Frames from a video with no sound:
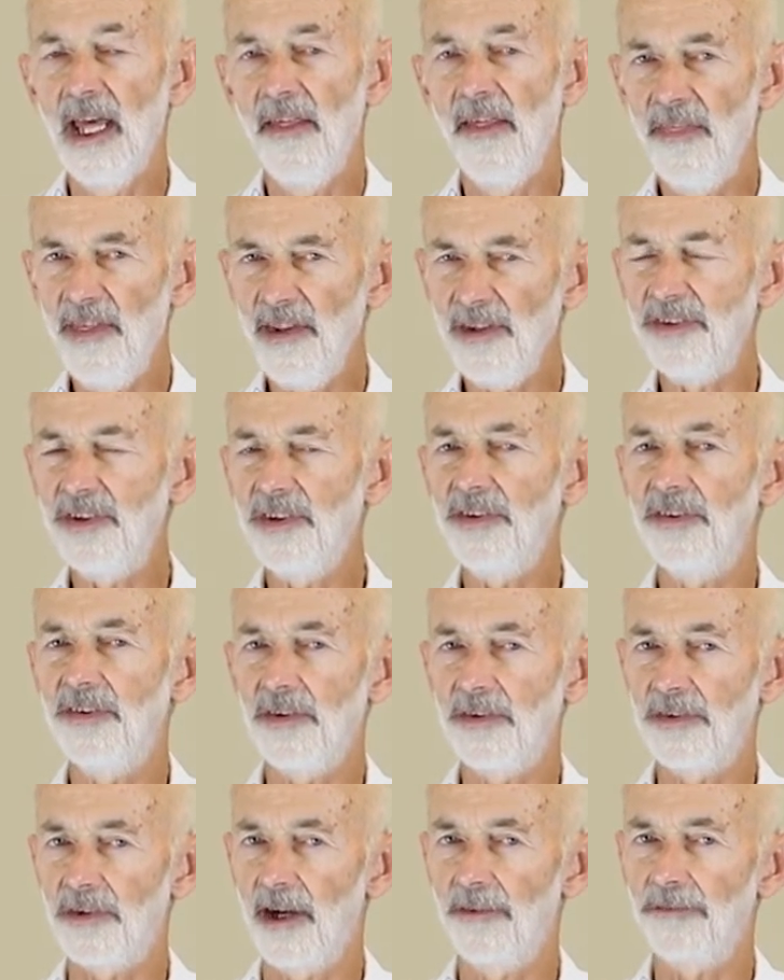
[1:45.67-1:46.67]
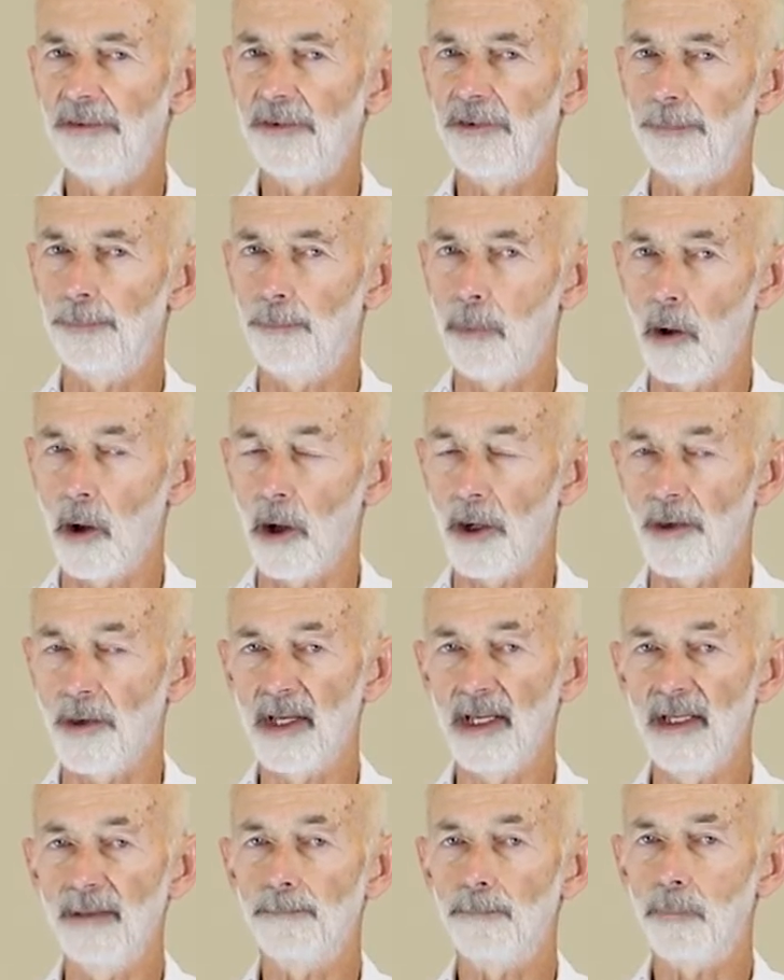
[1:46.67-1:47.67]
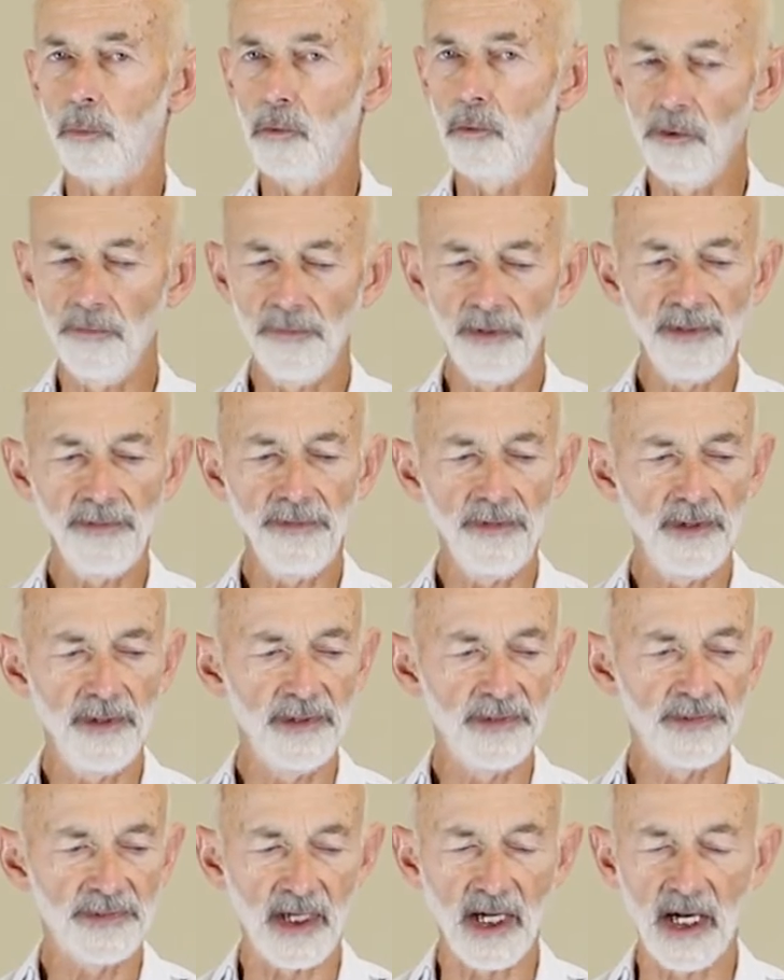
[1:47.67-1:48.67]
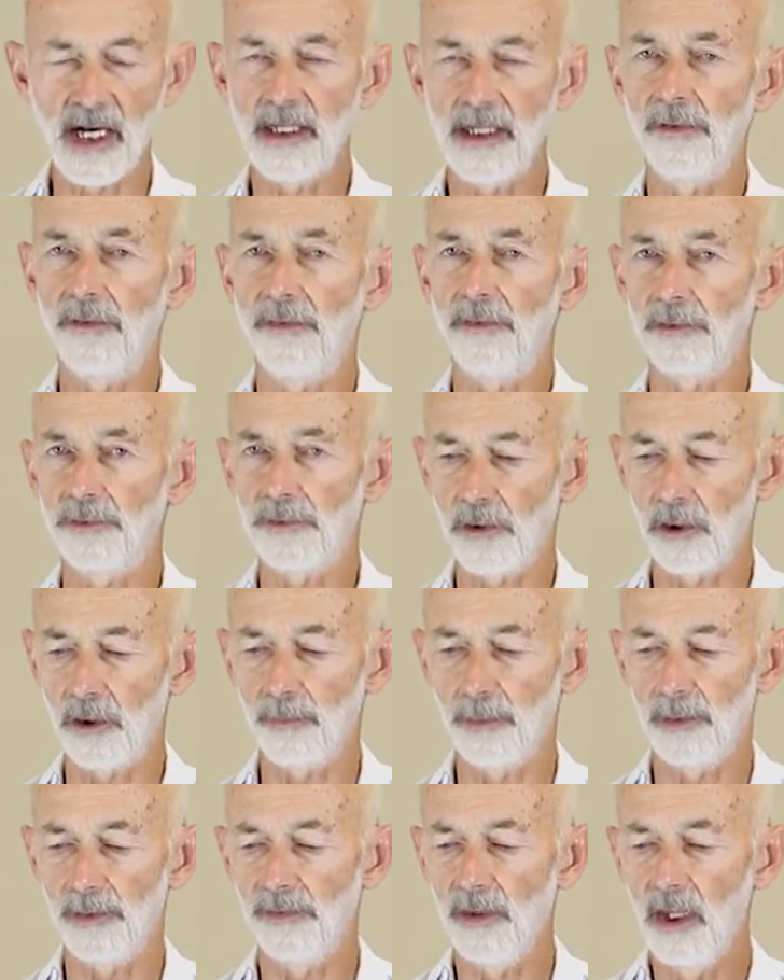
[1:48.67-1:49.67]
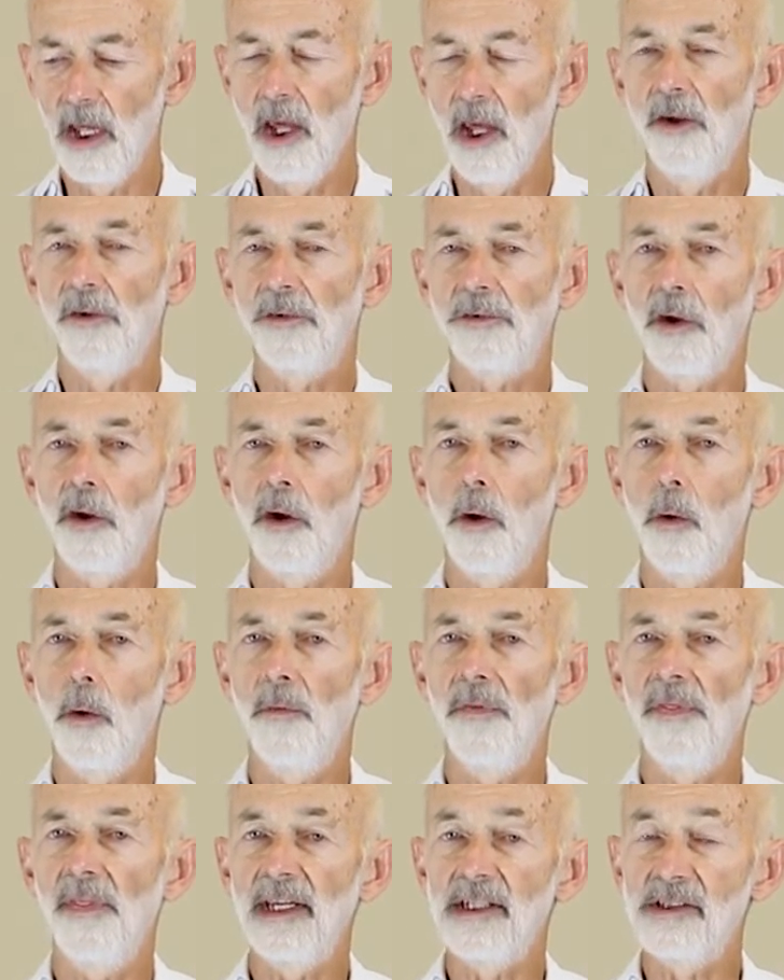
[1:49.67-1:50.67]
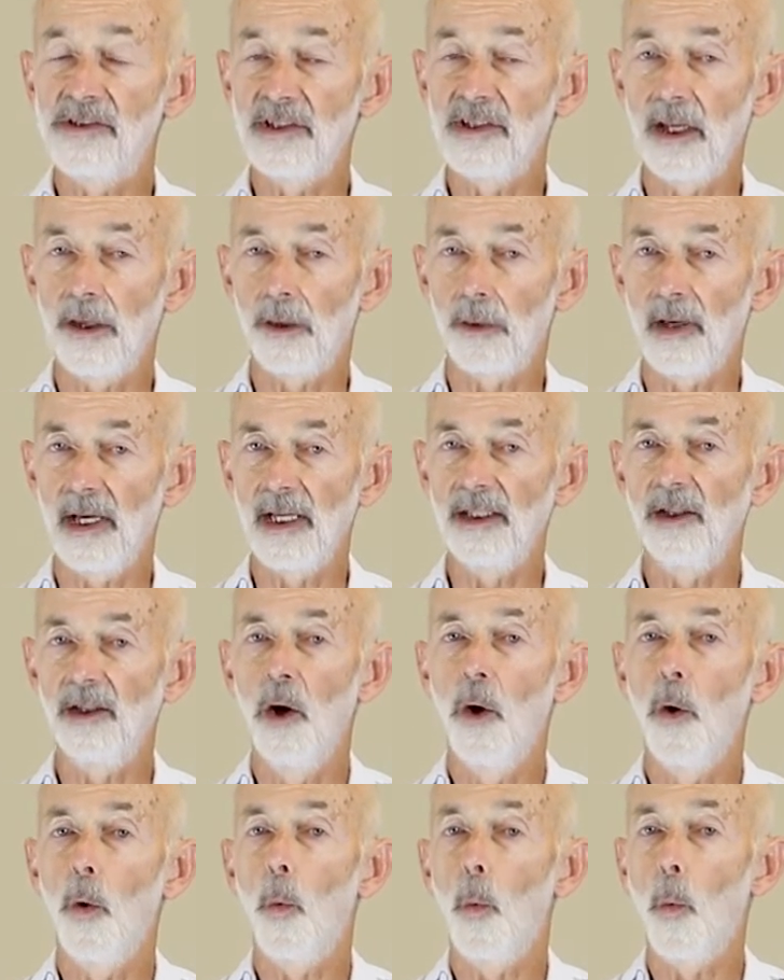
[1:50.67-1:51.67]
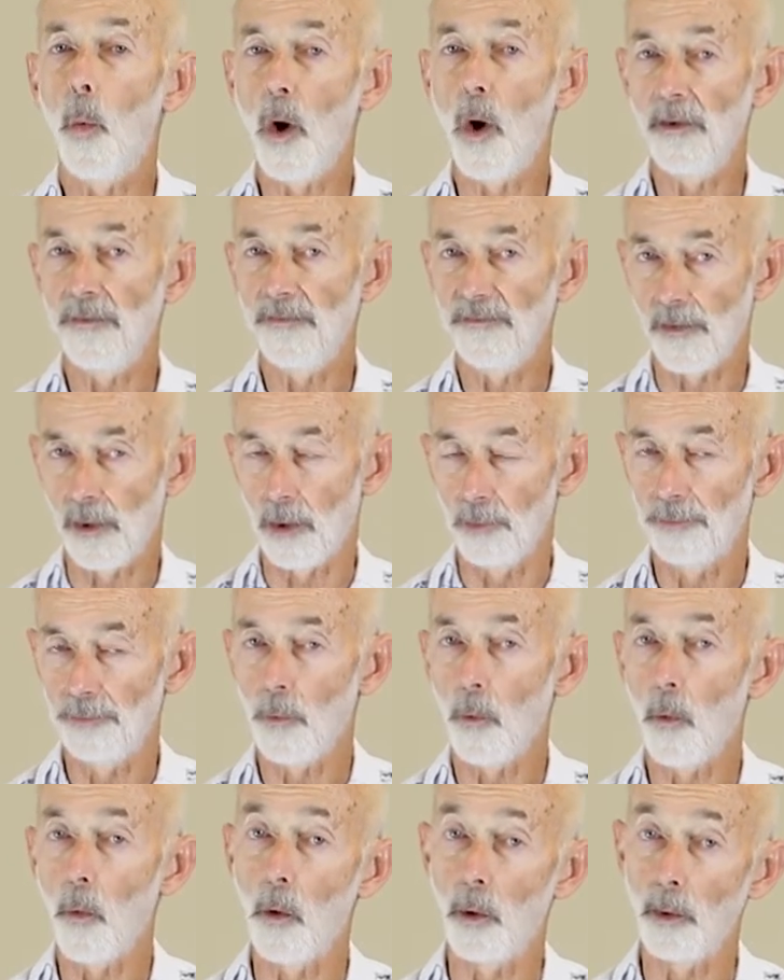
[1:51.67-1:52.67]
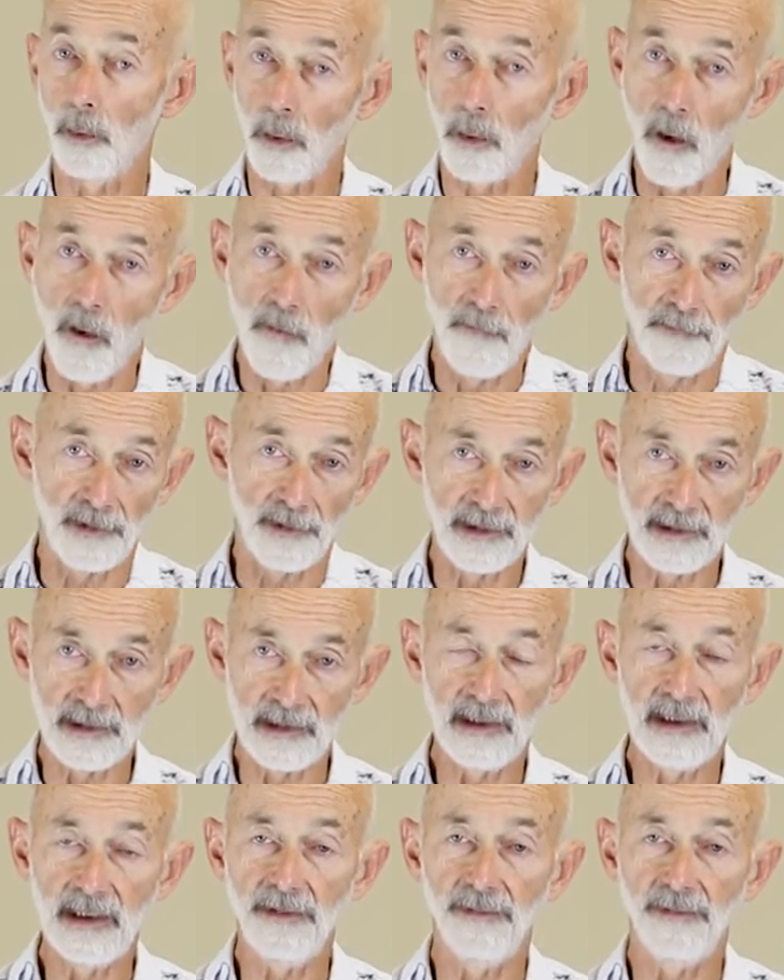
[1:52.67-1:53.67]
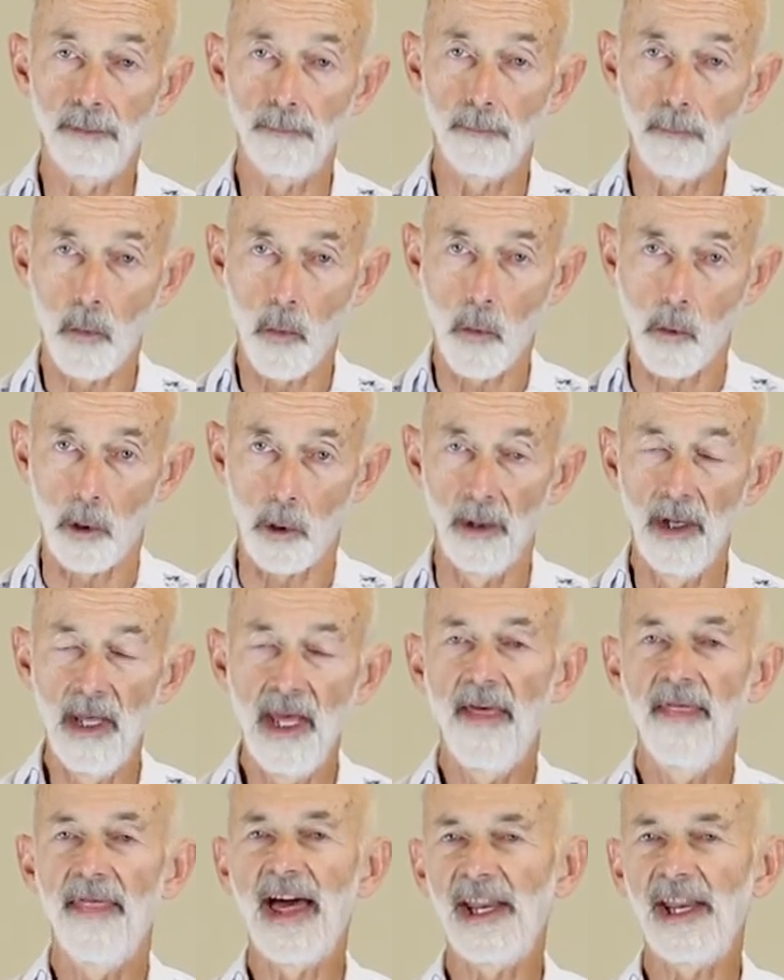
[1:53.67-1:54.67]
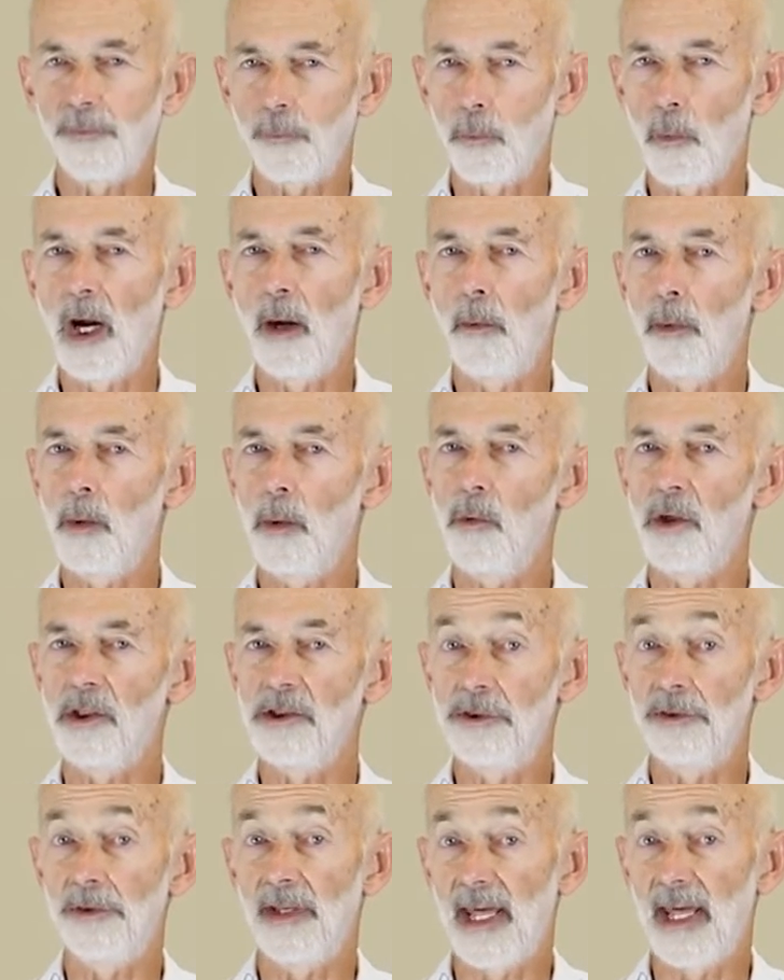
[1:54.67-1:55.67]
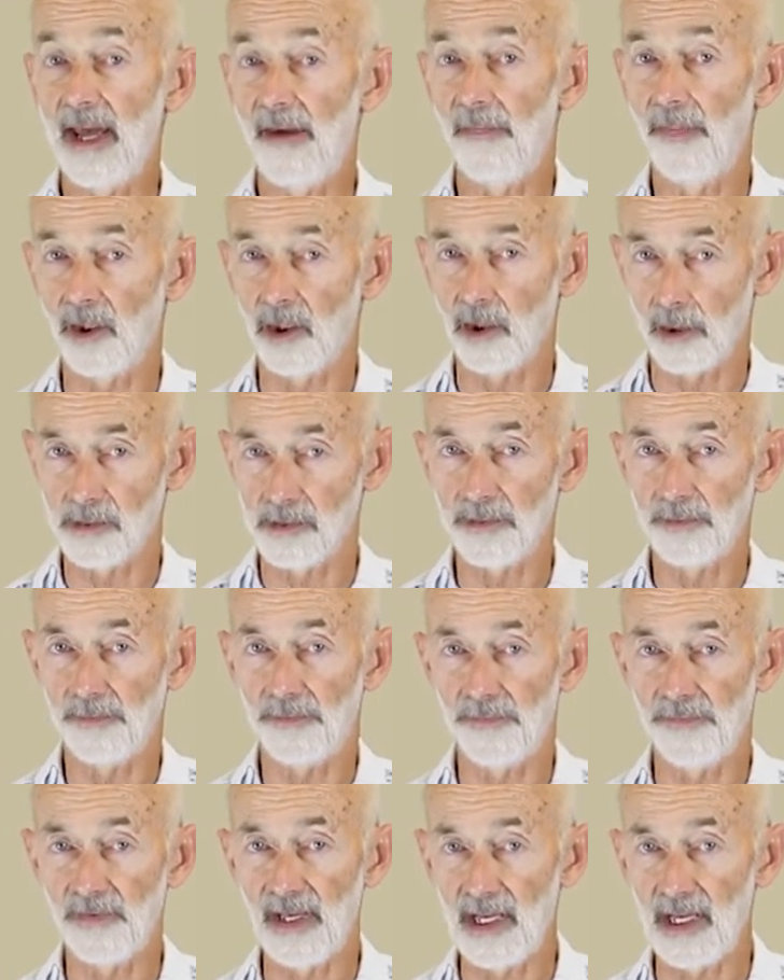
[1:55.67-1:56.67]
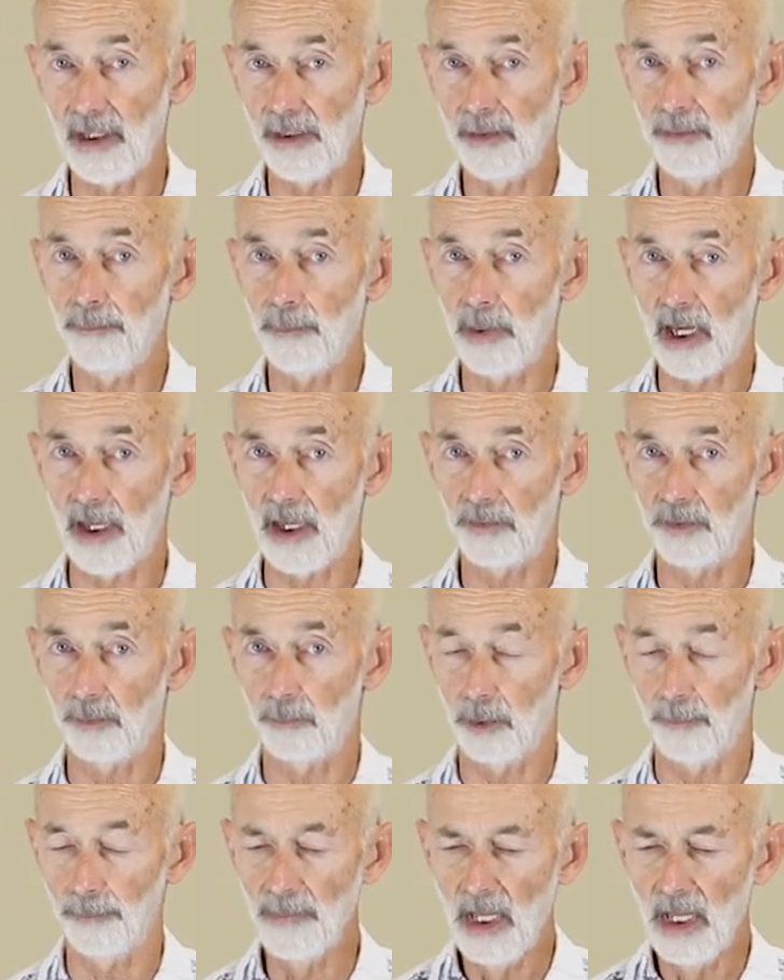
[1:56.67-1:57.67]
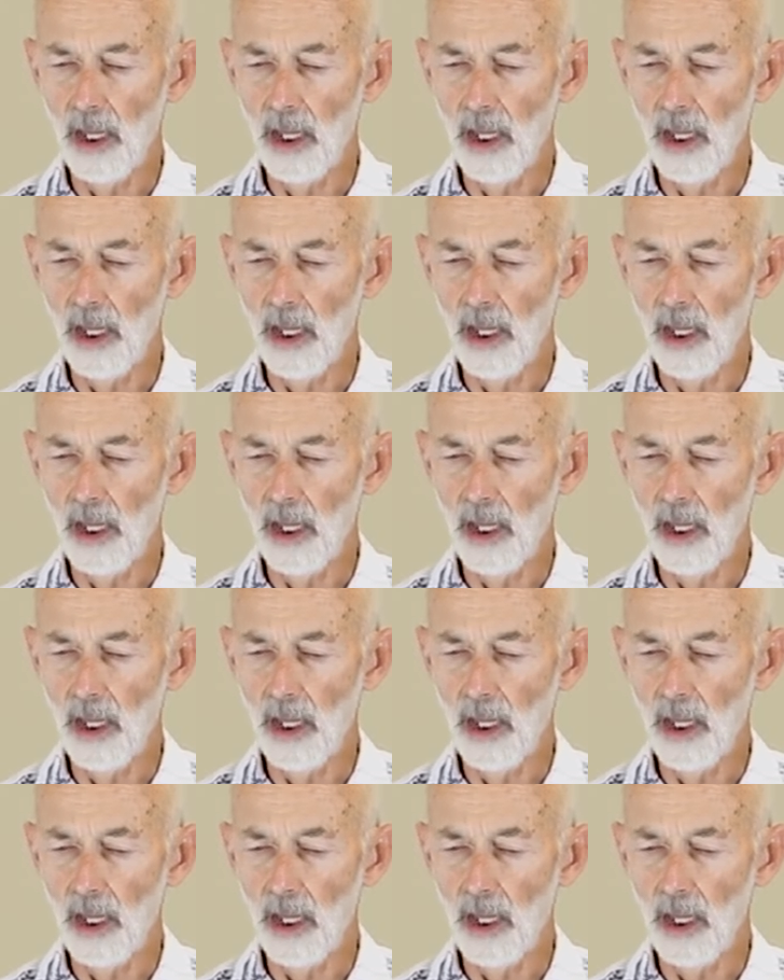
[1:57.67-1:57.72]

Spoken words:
This is the toughest part, improving the design of their turbines so they generate 1 volt or hopefully even more. That's why we want you to have the largest fan possible.